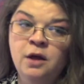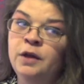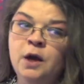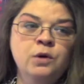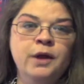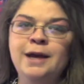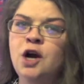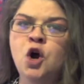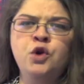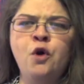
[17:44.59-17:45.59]
They were like,
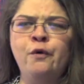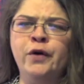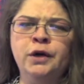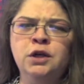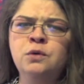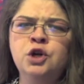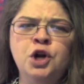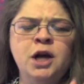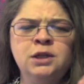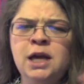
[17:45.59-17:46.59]
oh no, fuck you, you're
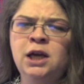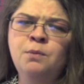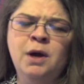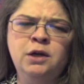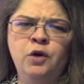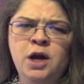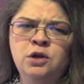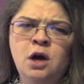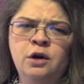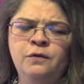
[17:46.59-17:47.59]
not taking my
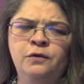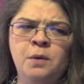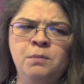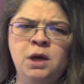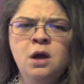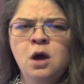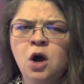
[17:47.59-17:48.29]
granddaughter from me.